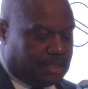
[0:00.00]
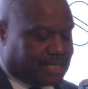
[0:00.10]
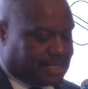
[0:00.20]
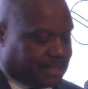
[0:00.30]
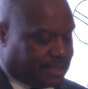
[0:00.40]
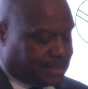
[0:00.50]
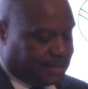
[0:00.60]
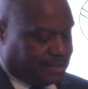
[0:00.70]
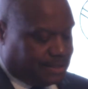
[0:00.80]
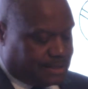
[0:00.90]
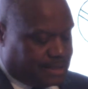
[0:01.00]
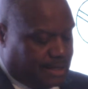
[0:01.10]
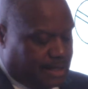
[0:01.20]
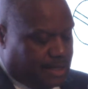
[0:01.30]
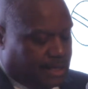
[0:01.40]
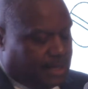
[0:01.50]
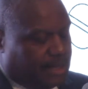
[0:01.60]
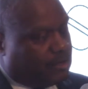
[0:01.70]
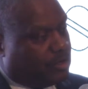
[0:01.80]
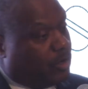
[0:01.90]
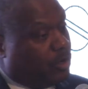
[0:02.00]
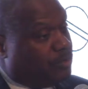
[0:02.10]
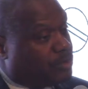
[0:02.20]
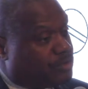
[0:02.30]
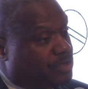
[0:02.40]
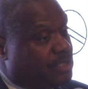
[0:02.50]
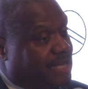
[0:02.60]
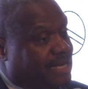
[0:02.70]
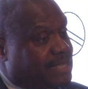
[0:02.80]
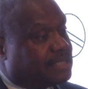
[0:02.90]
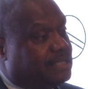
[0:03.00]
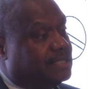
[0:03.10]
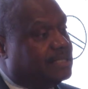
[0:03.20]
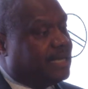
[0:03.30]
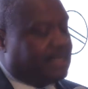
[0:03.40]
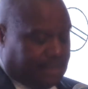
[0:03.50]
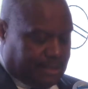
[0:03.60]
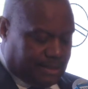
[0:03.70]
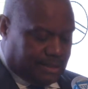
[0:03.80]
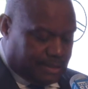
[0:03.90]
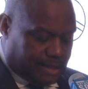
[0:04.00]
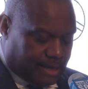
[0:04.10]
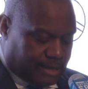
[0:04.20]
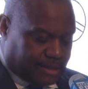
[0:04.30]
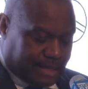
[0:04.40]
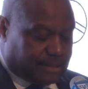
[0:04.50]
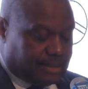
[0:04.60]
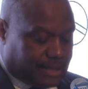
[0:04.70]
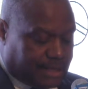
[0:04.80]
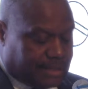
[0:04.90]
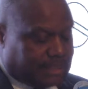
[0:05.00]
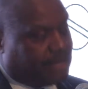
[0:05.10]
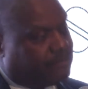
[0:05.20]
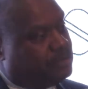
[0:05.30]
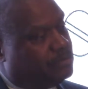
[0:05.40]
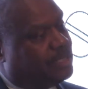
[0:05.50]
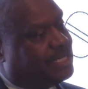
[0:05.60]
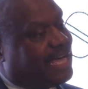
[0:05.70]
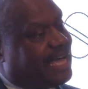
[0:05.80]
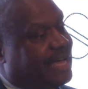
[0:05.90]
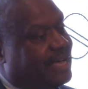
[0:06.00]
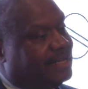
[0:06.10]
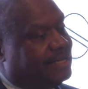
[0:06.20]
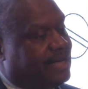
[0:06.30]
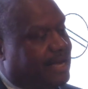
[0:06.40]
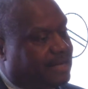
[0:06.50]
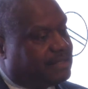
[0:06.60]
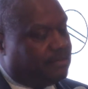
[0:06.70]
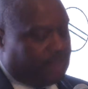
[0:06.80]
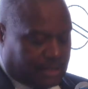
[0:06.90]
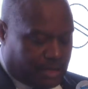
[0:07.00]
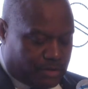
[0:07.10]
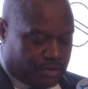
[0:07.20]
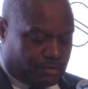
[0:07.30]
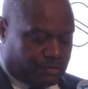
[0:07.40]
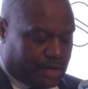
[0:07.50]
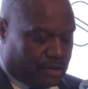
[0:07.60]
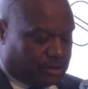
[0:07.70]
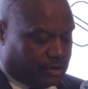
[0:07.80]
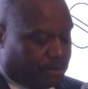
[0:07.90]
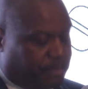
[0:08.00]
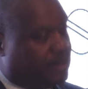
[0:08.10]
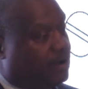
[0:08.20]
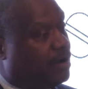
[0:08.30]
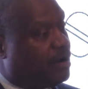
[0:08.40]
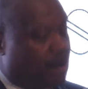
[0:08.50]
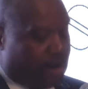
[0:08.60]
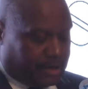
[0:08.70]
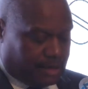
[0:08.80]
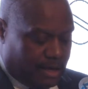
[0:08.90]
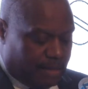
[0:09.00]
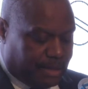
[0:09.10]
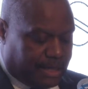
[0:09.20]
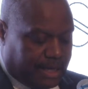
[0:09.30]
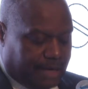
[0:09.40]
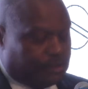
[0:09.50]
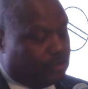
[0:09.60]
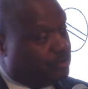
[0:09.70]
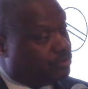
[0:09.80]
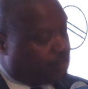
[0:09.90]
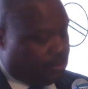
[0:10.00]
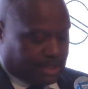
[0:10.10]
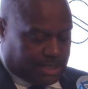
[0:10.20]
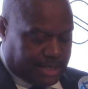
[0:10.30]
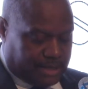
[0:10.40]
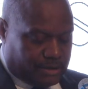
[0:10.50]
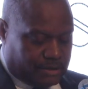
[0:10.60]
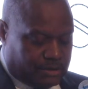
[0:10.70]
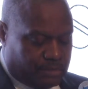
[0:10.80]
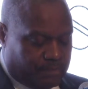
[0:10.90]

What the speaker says: as a death sentence. The hope was realized in 1997 when highly active antiretroviral therapy, or HAART, became the new treatment standards.